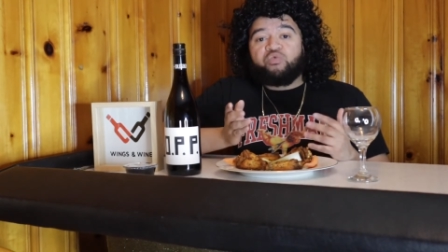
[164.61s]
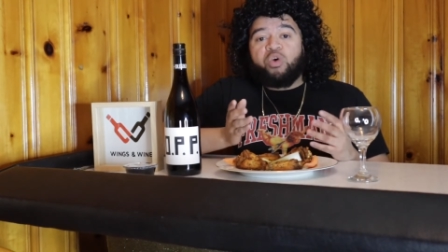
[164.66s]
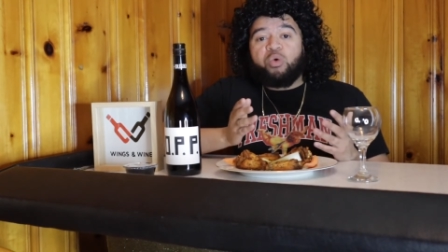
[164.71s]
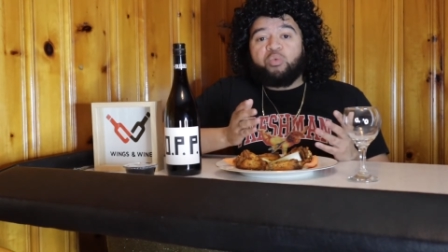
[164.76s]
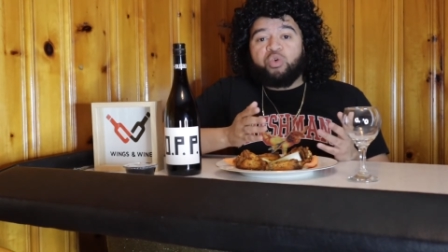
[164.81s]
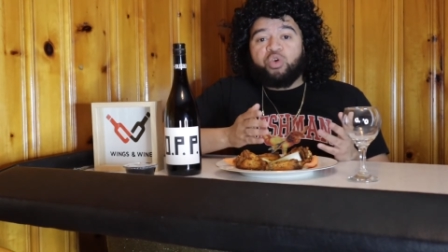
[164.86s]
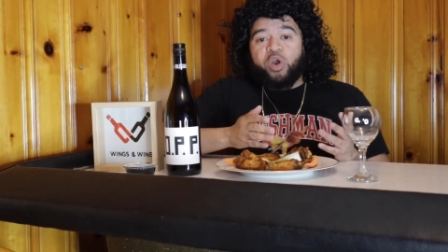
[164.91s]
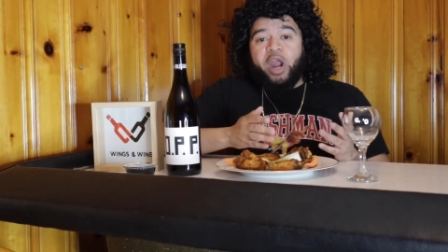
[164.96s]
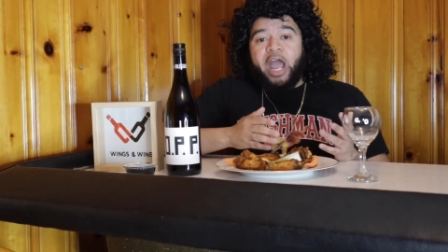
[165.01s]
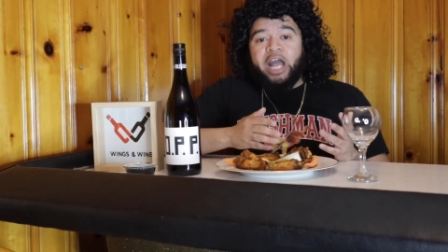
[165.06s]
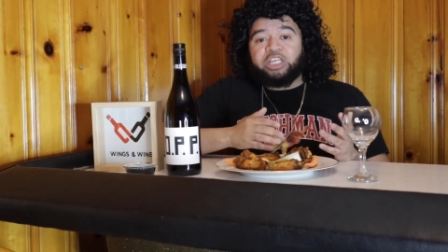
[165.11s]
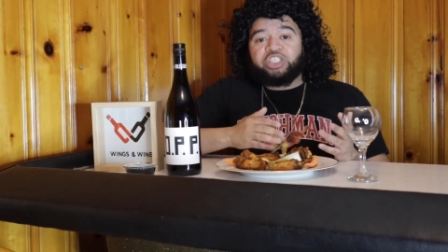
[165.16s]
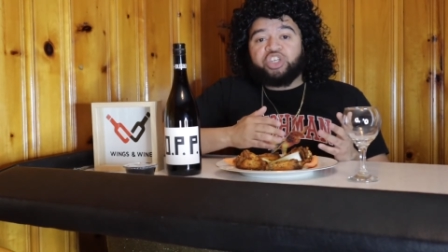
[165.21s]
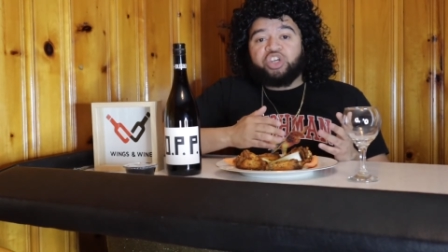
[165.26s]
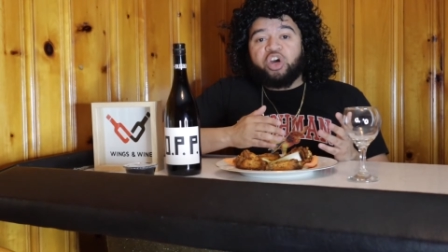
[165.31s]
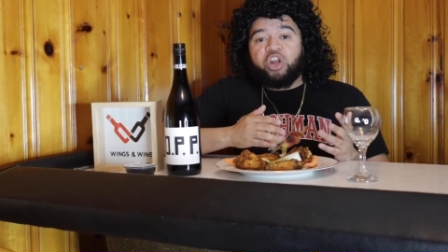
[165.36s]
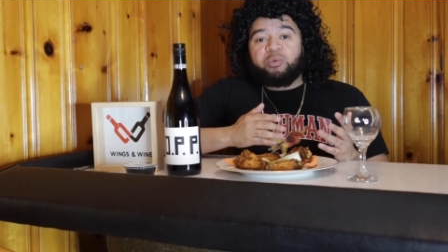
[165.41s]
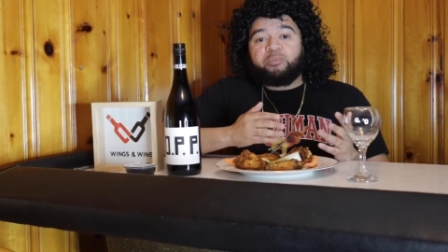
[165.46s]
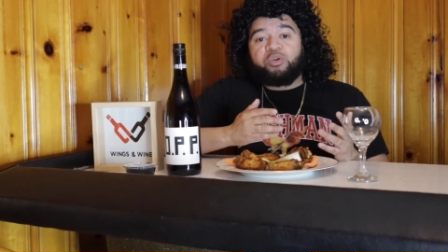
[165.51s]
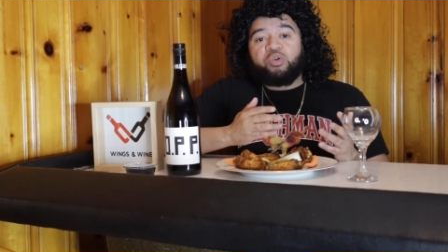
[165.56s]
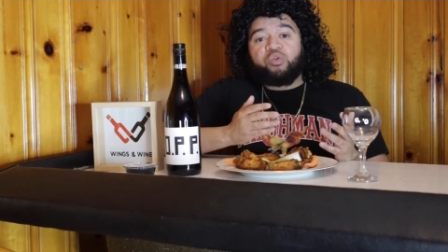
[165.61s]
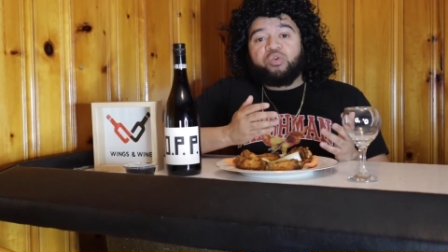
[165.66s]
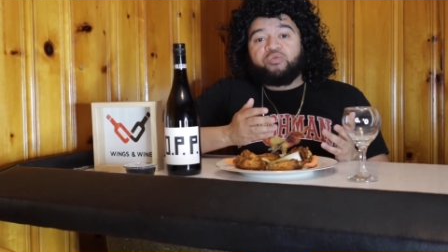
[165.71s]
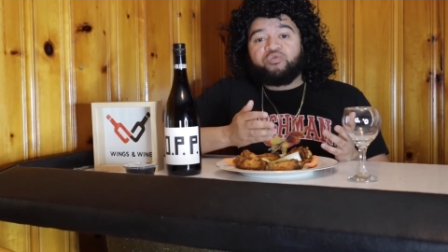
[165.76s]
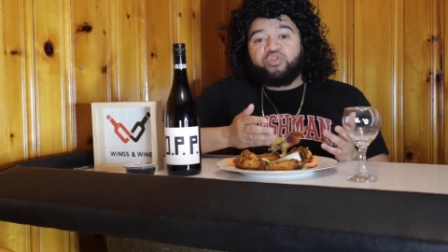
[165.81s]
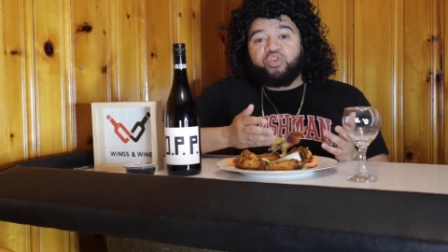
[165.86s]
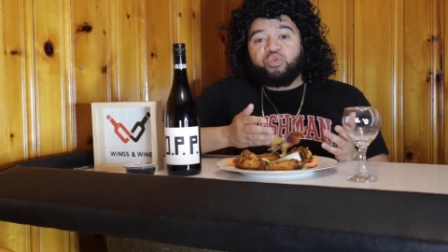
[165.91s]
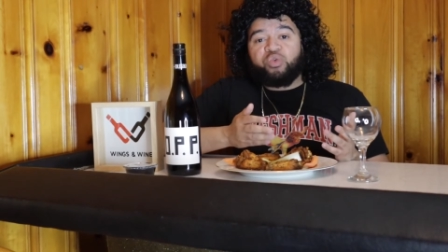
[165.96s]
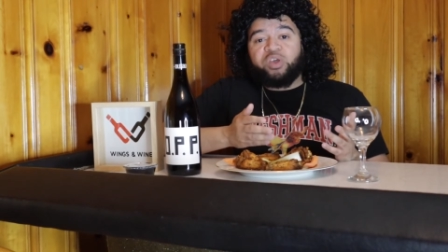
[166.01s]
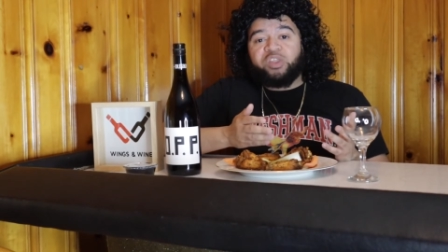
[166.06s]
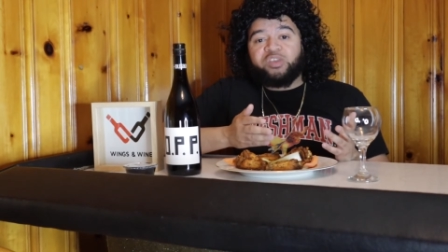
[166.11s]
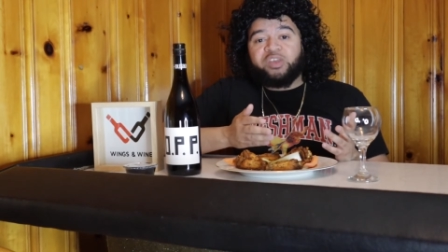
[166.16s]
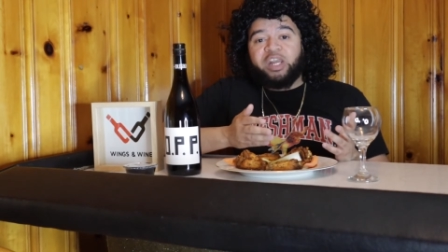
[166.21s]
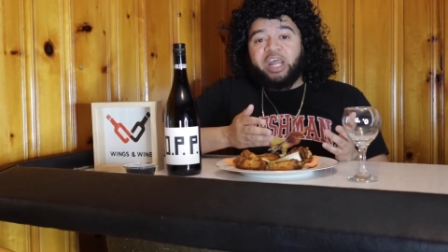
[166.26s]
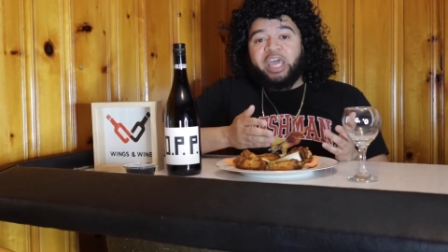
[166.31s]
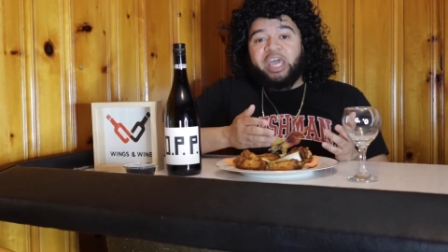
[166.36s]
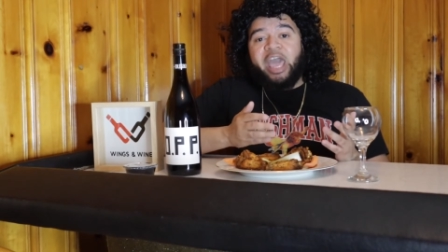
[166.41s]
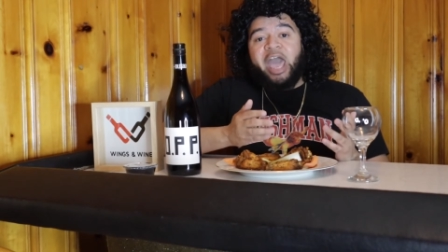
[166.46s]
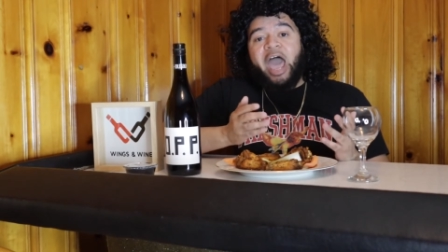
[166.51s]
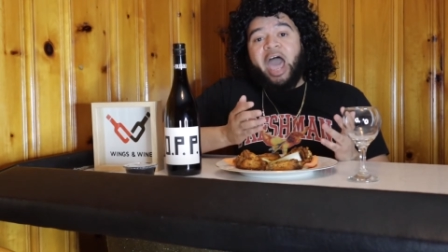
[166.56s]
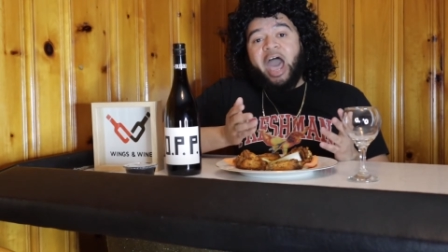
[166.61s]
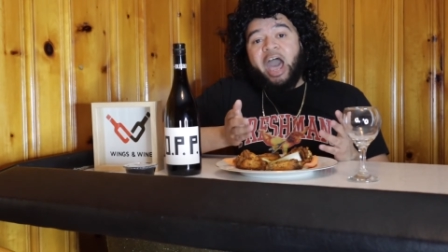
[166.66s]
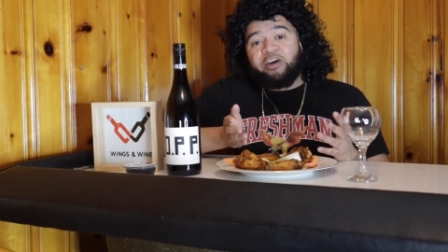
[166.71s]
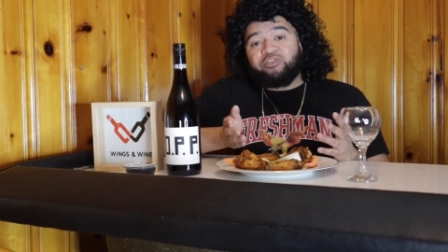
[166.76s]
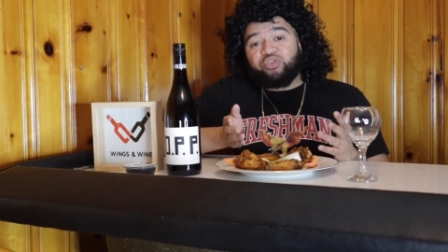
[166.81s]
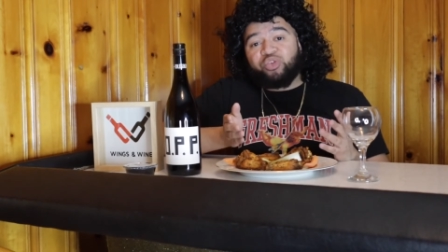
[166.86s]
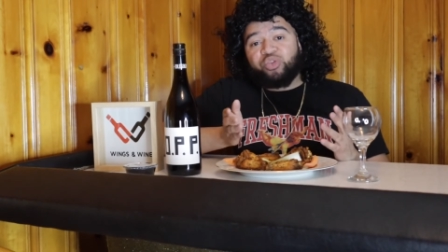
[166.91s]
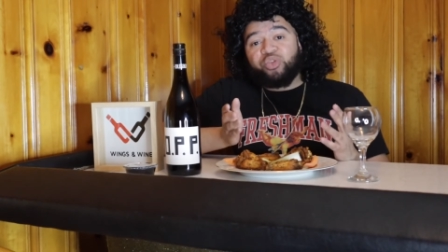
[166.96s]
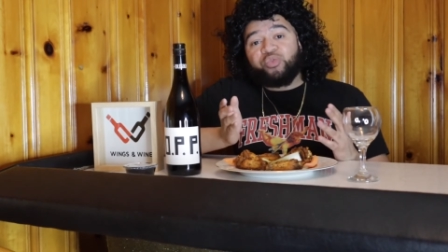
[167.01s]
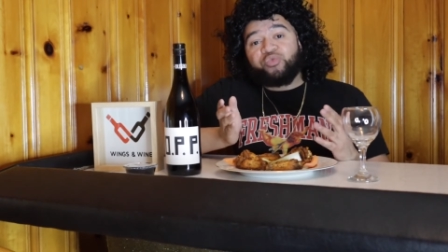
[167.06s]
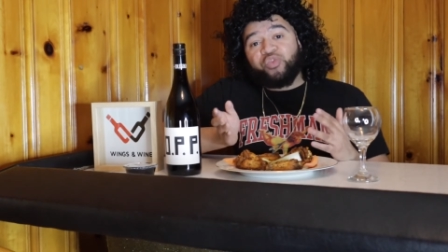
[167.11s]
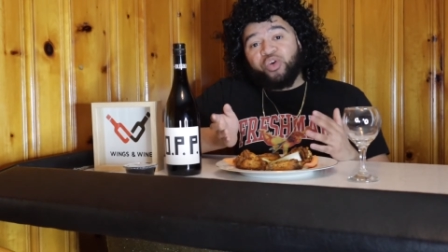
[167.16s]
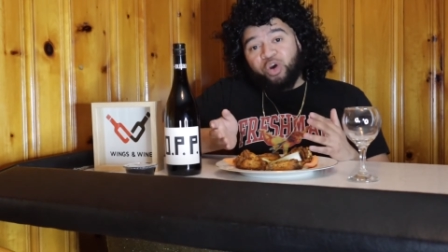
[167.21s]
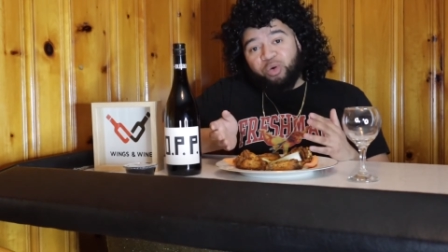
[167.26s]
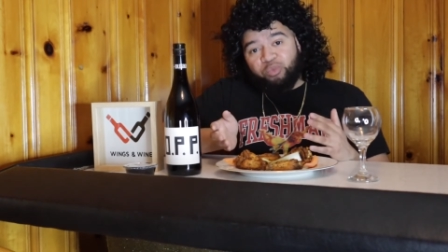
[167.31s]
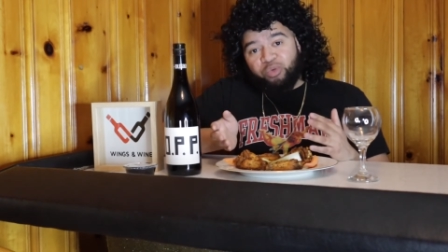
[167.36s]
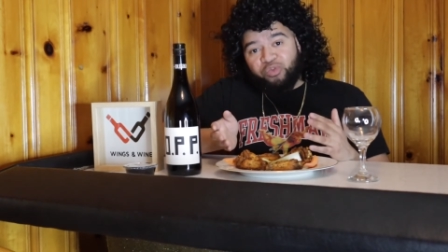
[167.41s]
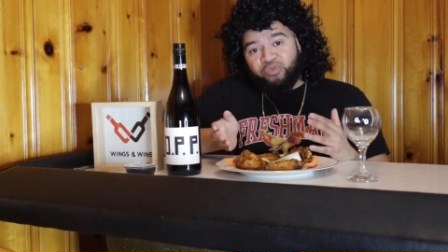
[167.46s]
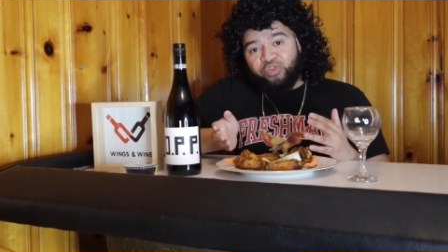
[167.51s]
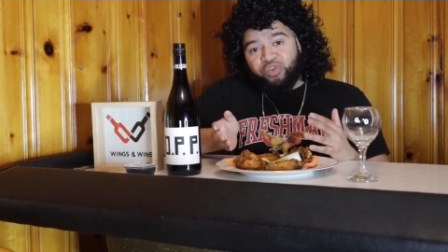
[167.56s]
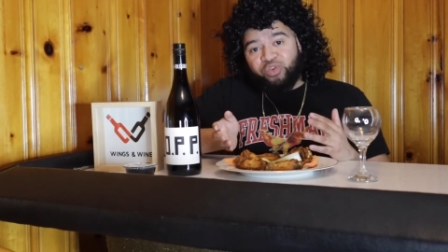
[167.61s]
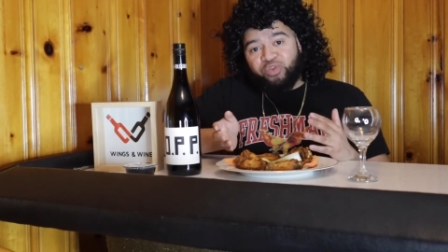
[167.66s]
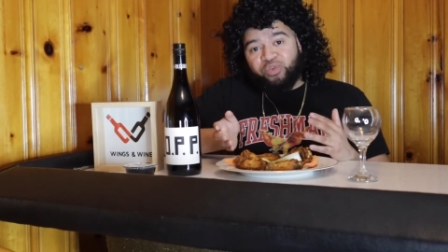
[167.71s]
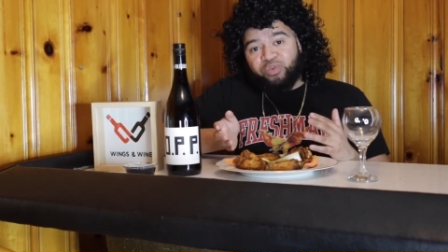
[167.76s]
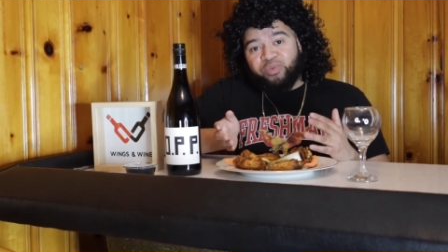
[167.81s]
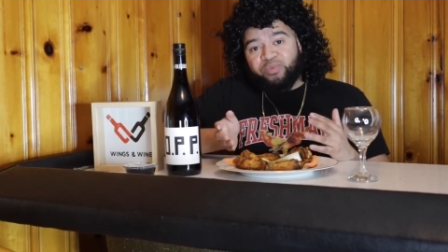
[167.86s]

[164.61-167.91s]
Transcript: what we're actually going to be reviewing today after the film review.